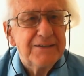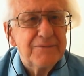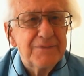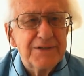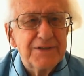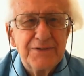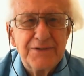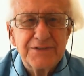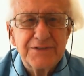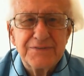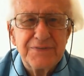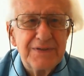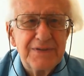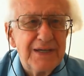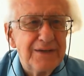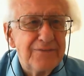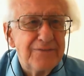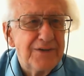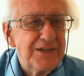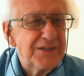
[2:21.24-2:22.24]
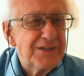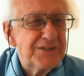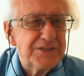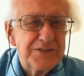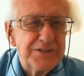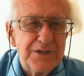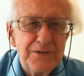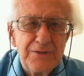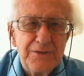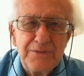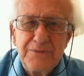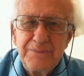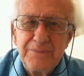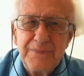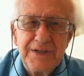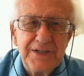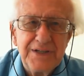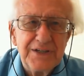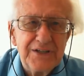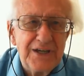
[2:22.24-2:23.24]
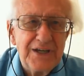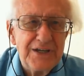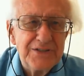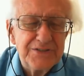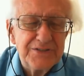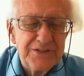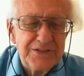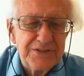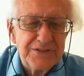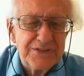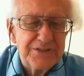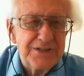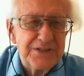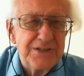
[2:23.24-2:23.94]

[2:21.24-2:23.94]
Because we have had so many cases